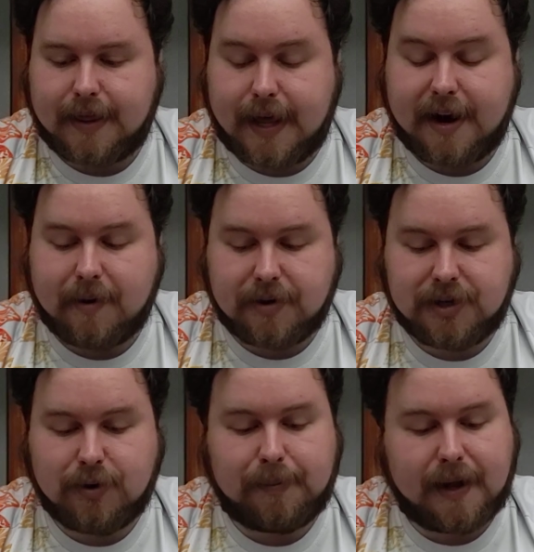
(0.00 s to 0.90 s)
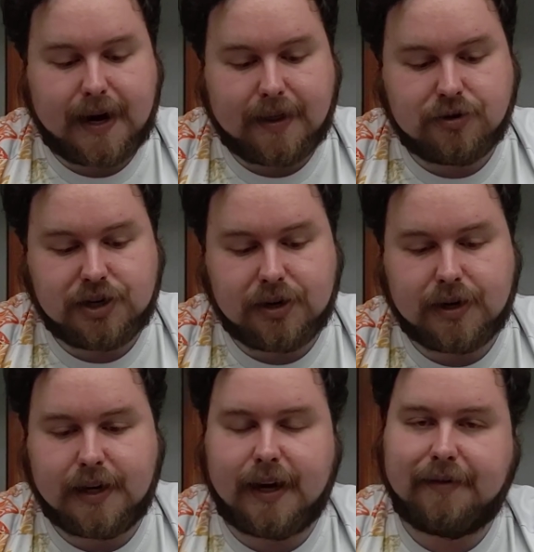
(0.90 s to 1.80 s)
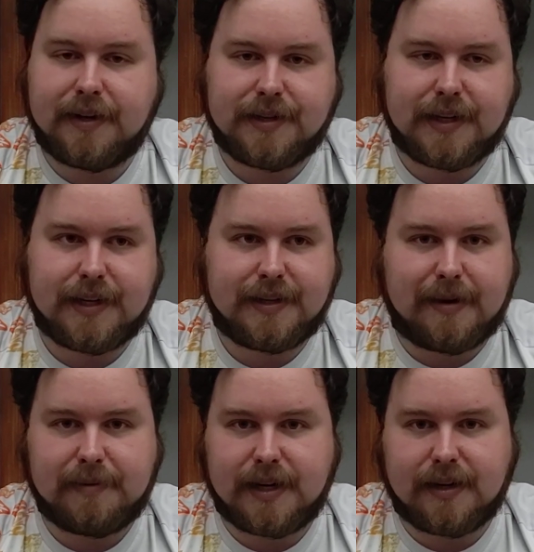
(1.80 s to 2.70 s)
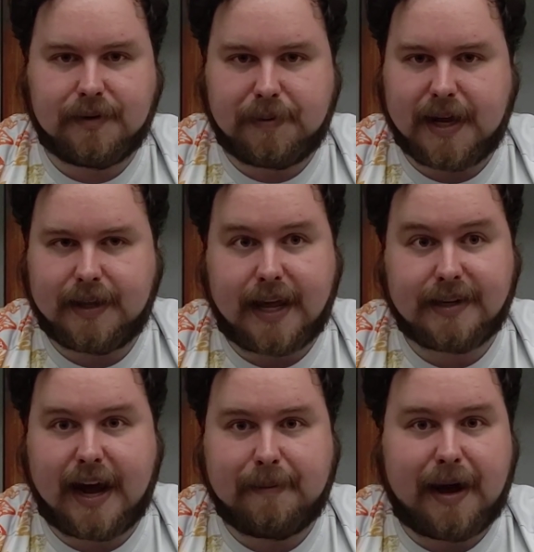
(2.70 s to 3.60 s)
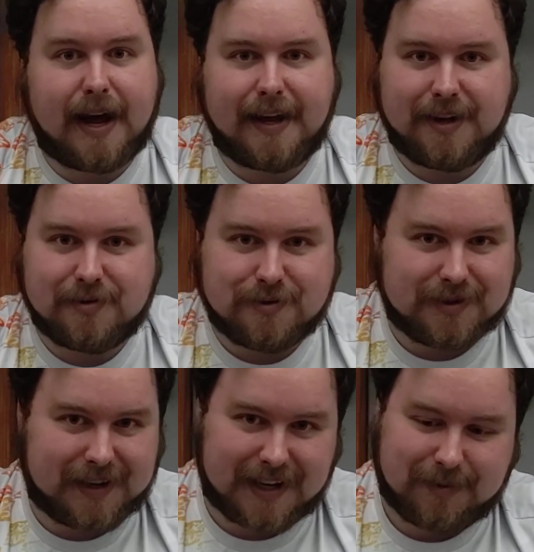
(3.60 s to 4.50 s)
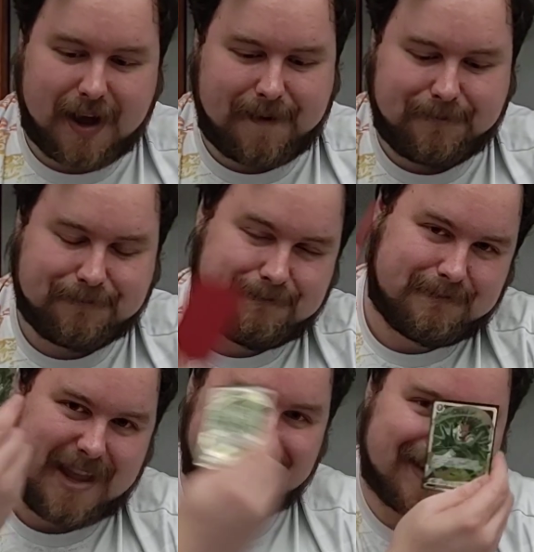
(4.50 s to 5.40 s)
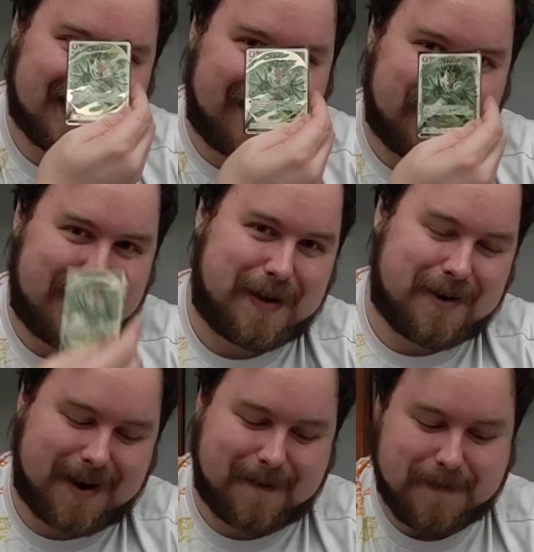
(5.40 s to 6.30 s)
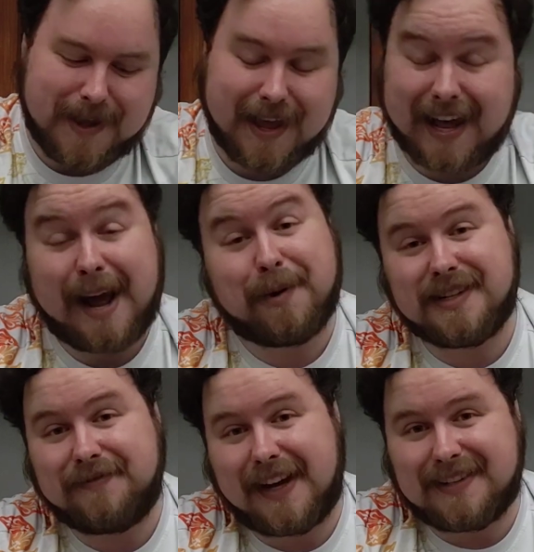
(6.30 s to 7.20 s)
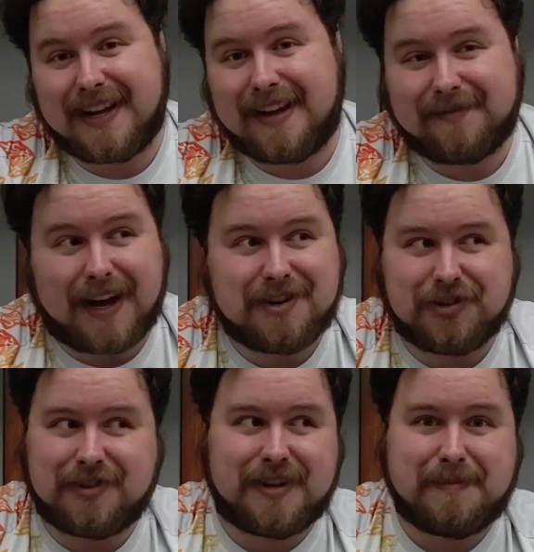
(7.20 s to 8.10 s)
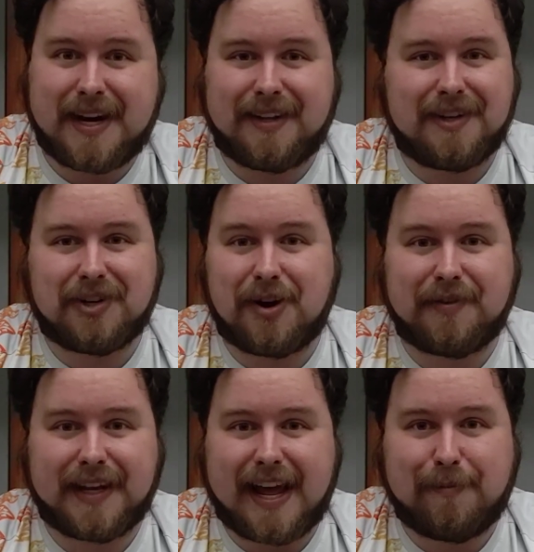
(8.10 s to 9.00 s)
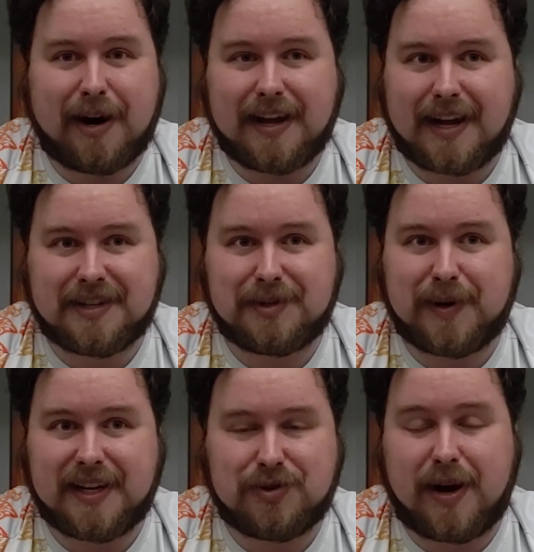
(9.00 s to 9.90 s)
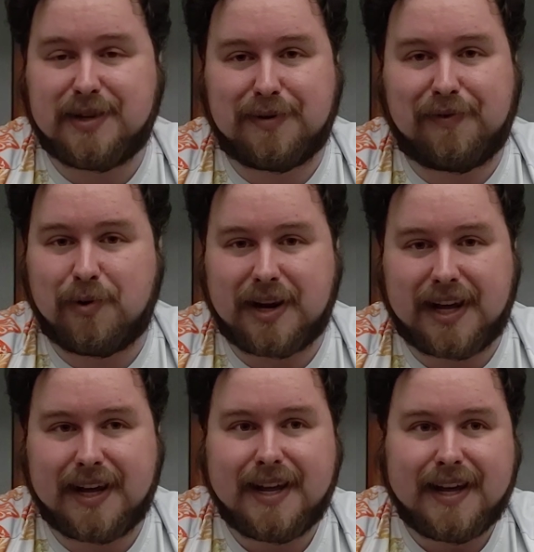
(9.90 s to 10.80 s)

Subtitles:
Then in round 2, I played another Jiren, obviously, same deal, but that time I used, guess what? Saved by a barrier. And I was in fact saved. I just immediately took over the game when I got to swing twice with 40,